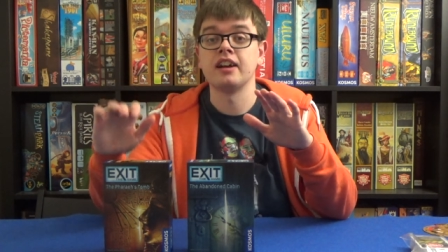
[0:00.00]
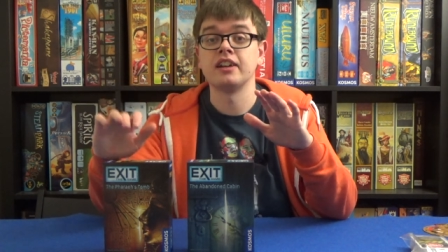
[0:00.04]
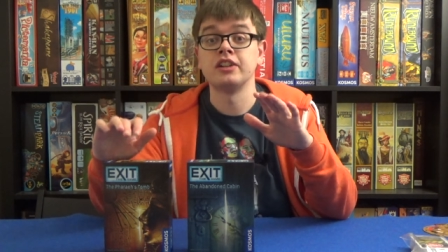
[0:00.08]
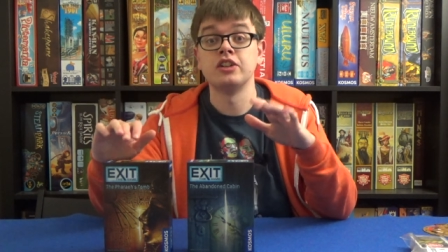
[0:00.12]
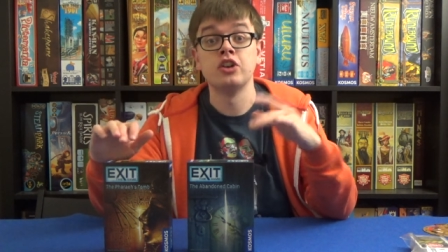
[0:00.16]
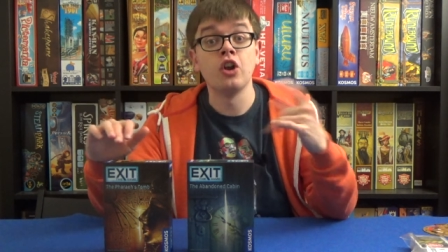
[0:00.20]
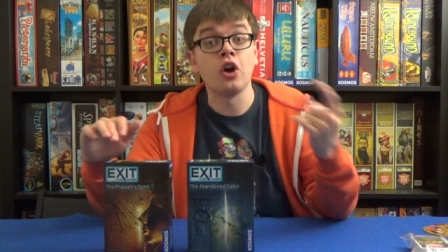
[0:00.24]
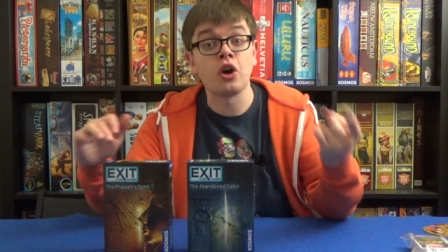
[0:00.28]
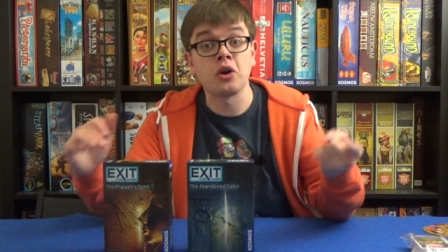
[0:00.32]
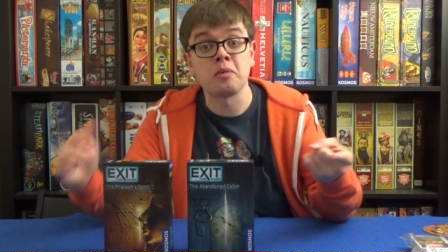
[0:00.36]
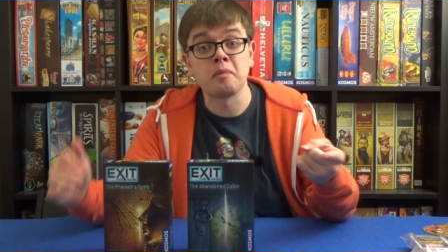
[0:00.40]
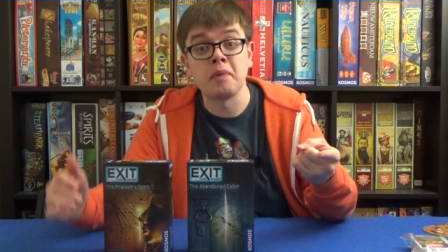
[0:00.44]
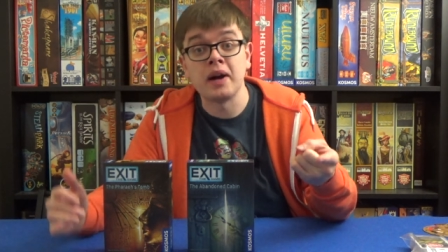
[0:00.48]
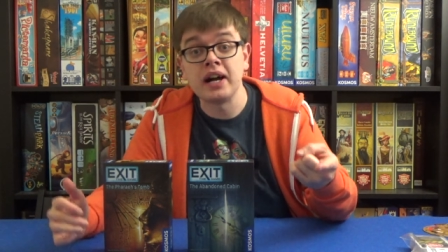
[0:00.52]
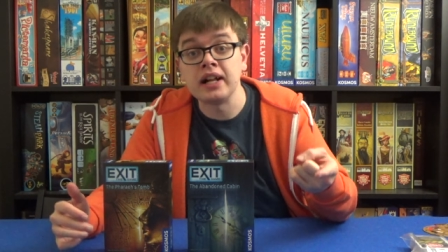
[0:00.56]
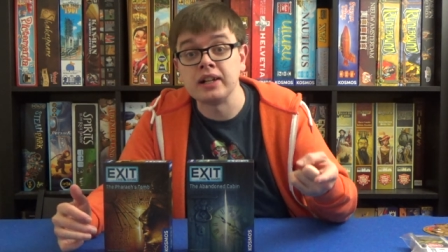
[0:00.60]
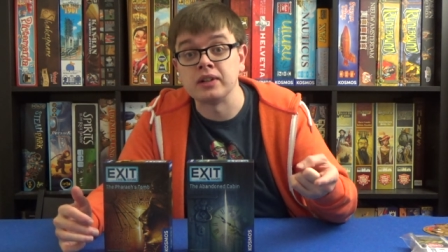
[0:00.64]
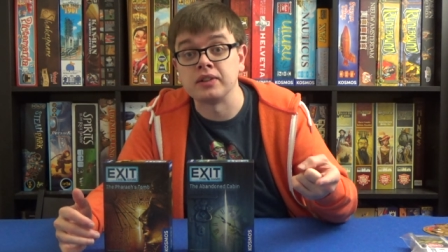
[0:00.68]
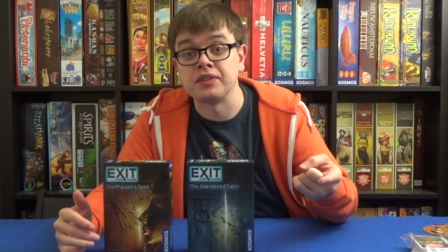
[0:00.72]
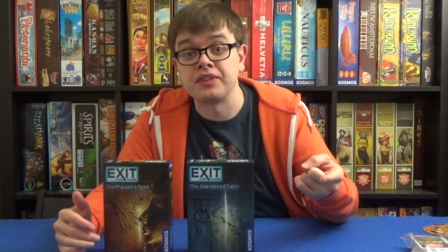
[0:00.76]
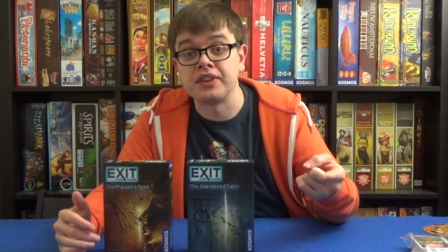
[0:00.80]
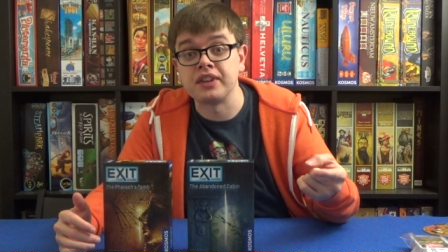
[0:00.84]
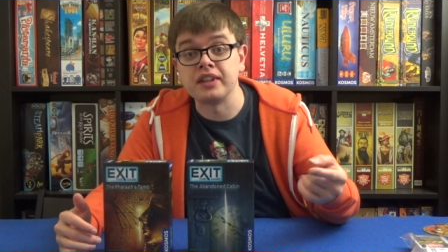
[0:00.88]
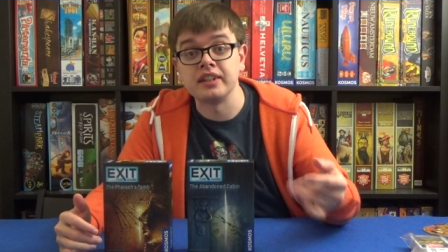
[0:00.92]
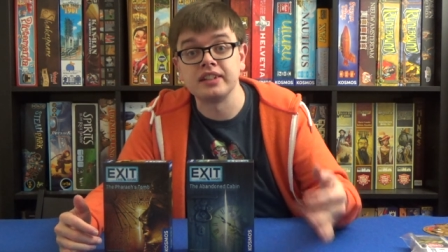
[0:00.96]
Knock
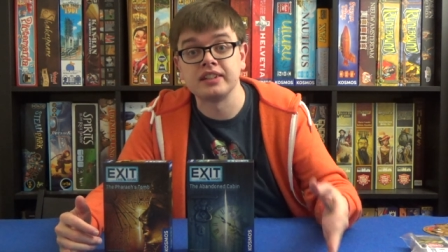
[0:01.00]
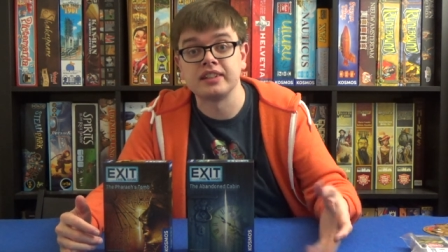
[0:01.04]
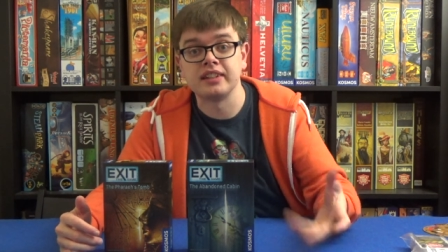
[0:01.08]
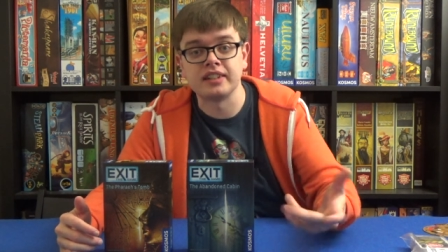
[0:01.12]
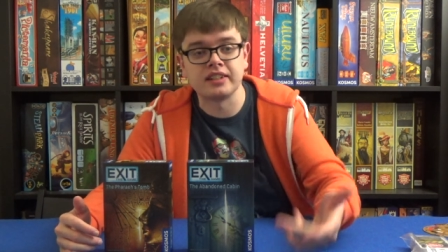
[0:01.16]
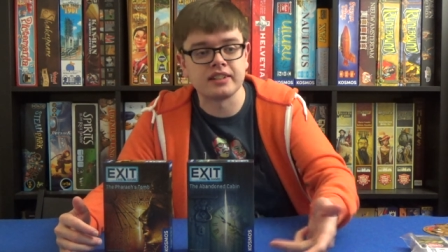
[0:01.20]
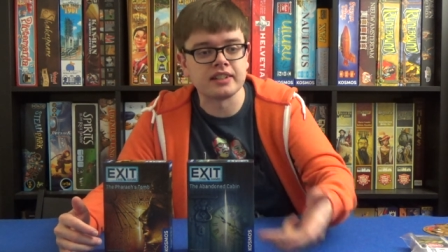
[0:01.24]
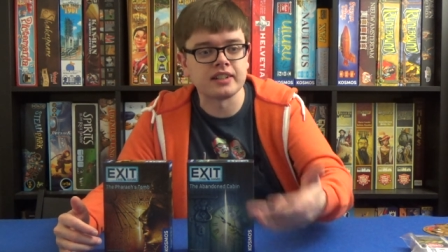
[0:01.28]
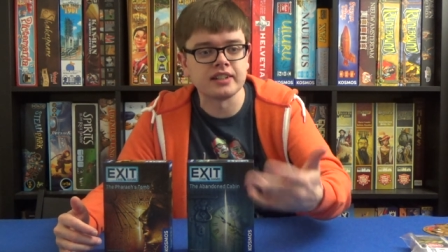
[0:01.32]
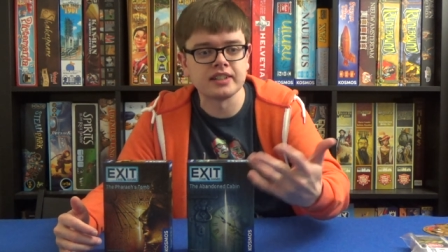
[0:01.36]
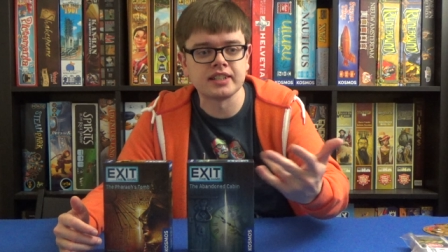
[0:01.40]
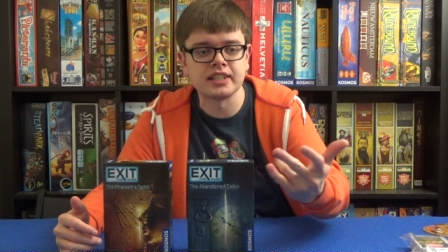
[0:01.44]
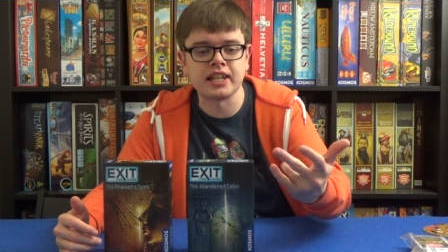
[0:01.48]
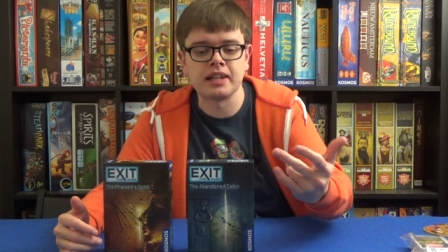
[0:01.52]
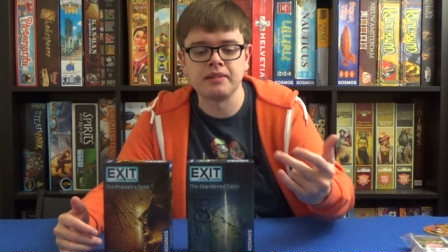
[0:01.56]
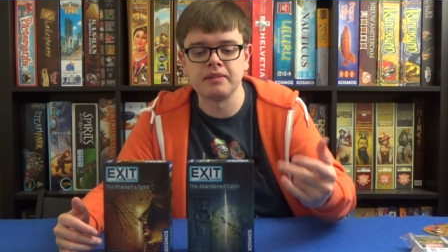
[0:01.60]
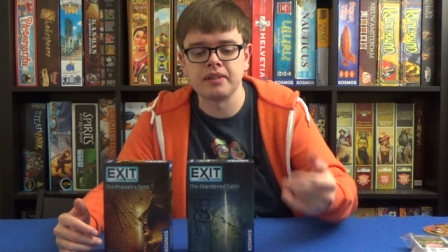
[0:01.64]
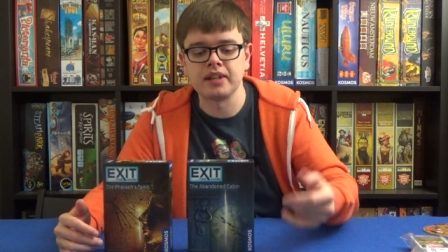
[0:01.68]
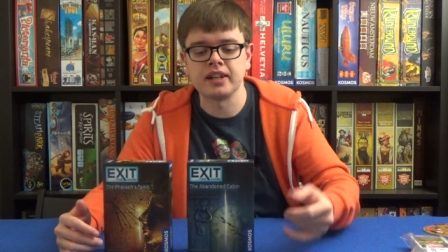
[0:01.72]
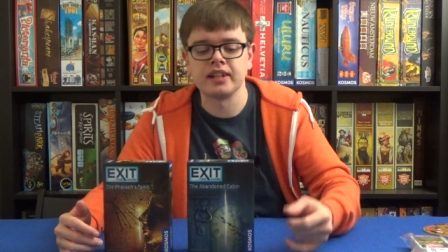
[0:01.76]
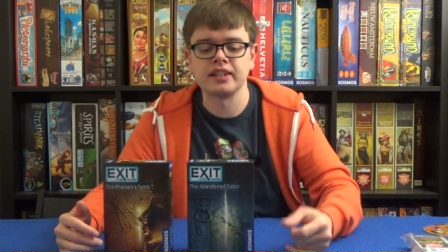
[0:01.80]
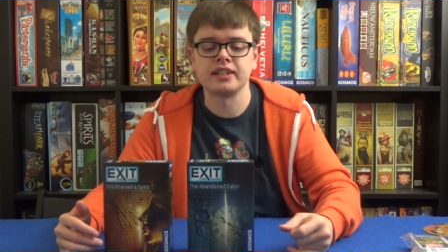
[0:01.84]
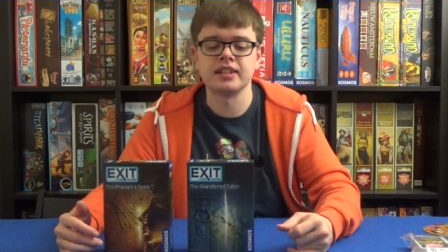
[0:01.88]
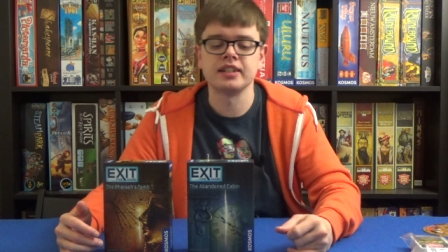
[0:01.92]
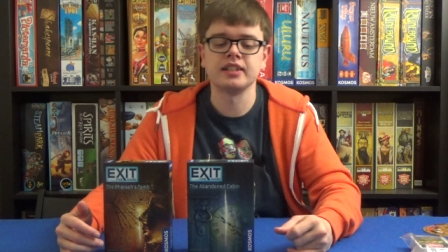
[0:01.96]
Mal, the dice game
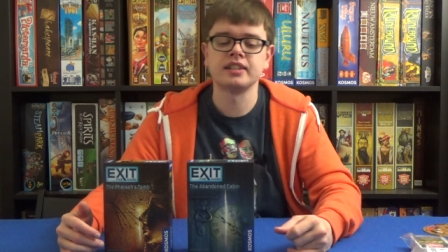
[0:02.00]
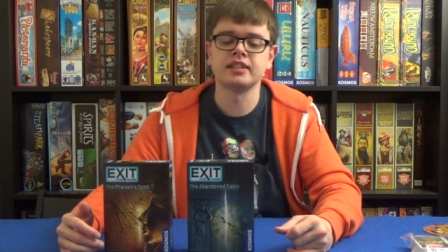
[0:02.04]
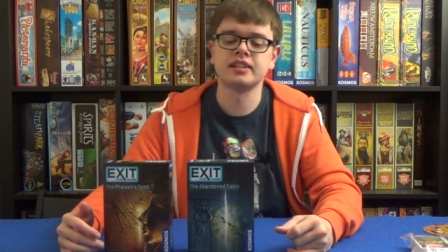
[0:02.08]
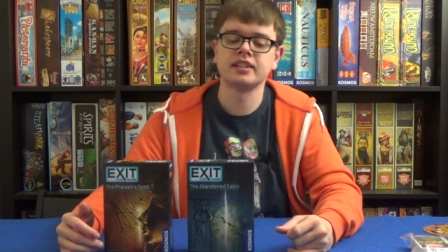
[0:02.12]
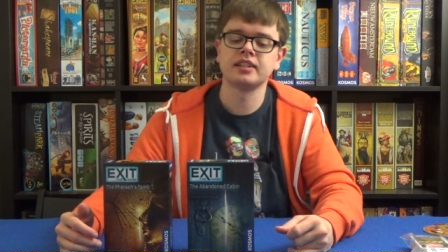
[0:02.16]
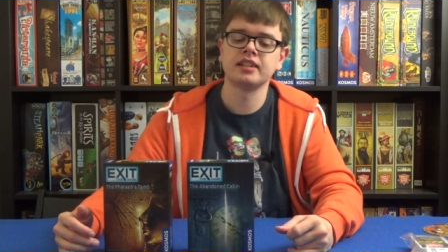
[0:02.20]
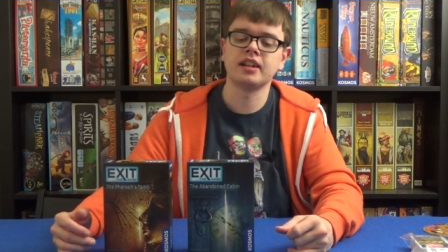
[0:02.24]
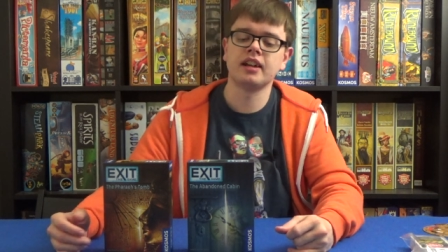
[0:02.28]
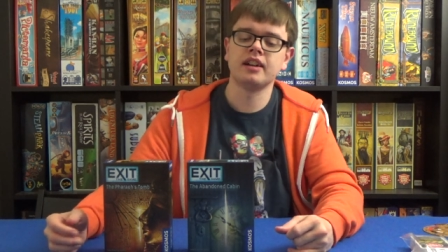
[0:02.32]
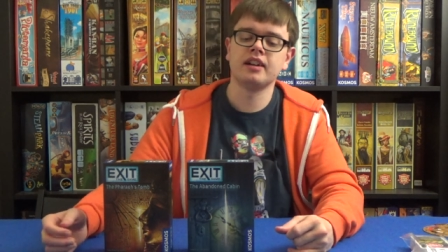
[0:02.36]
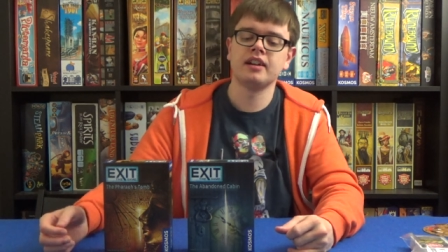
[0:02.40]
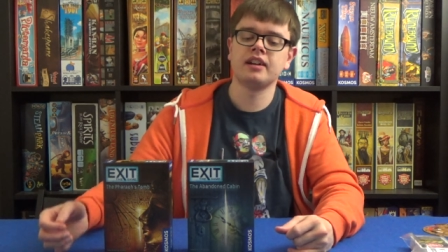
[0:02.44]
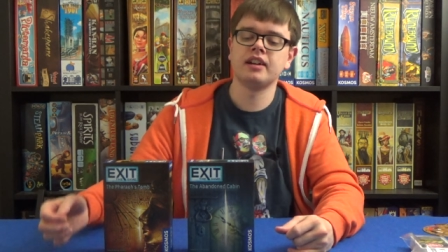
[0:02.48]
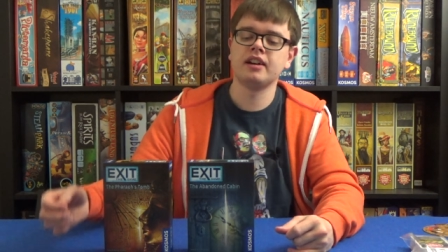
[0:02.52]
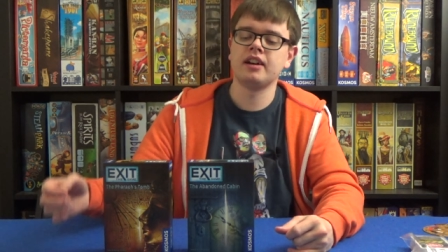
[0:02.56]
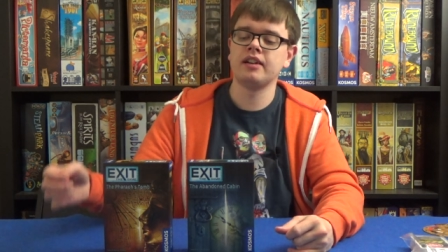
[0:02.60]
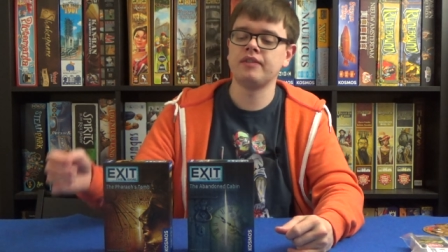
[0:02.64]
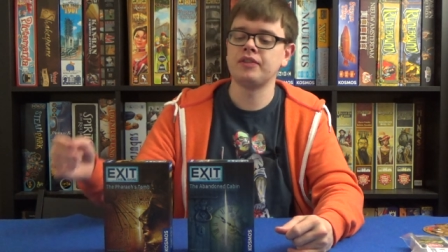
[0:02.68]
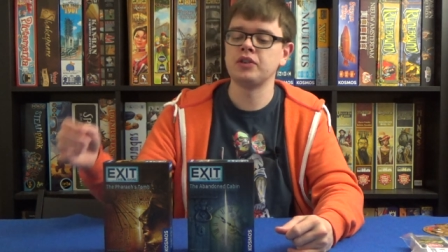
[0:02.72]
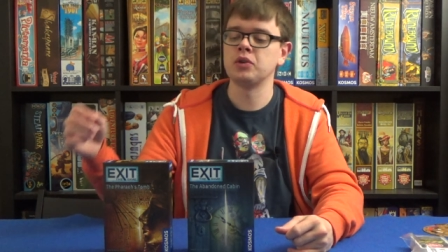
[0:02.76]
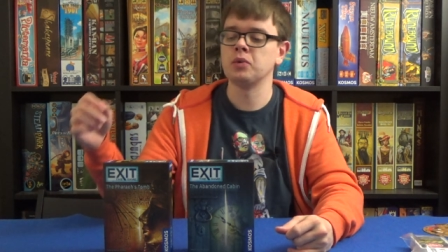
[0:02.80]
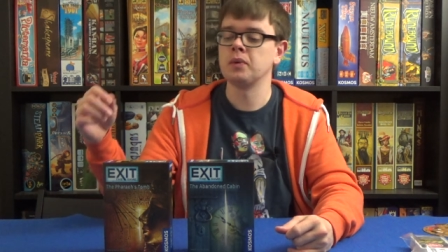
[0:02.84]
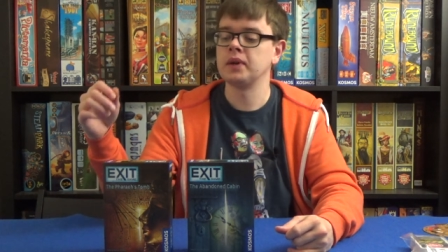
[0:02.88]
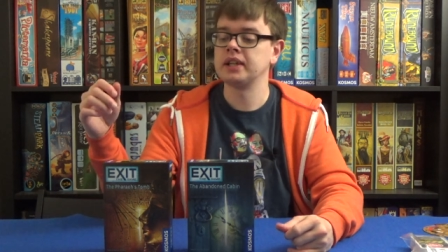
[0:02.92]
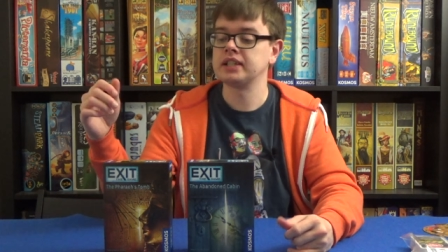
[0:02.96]
that I did a
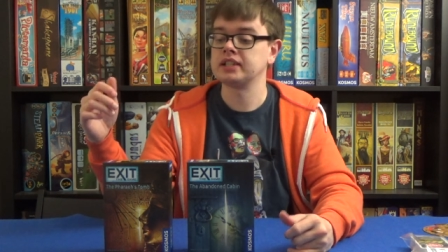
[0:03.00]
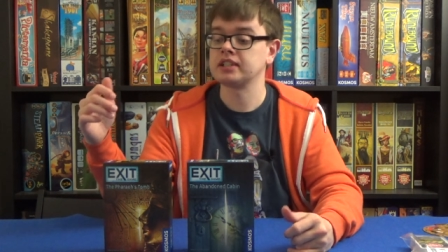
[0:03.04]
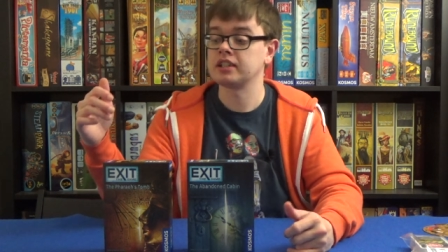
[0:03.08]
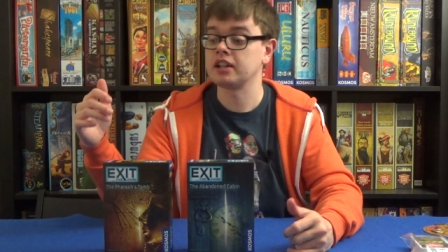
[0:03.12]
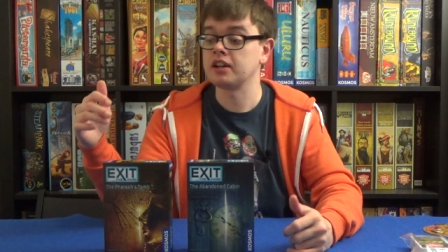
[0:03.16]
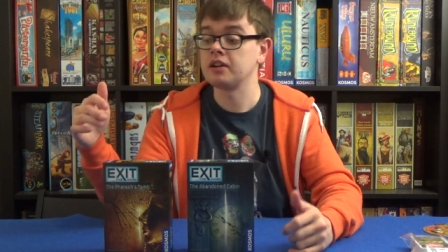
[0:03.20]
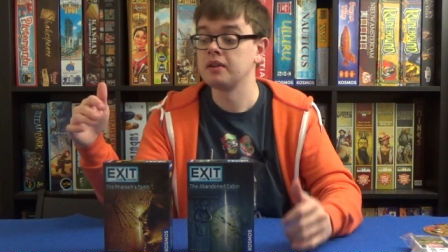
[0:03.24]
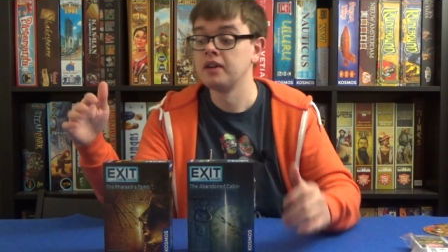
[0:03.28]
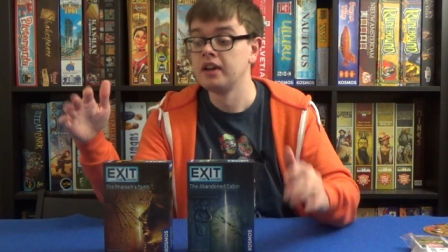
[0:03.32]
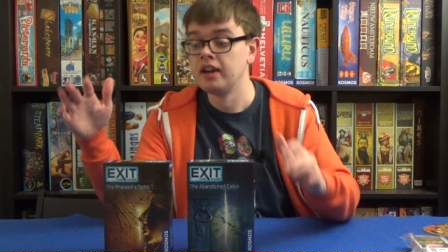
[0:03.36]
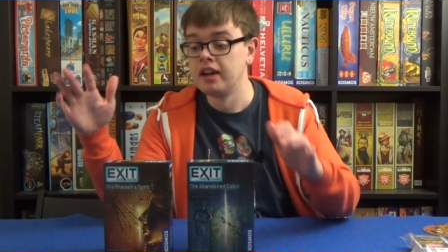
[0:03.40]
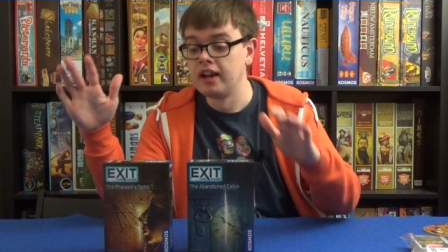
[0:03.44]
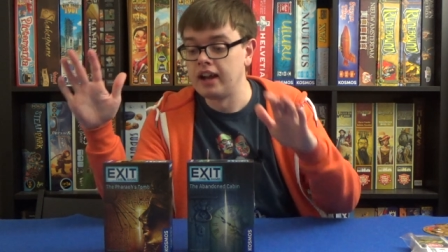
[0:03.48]
few weeks ago,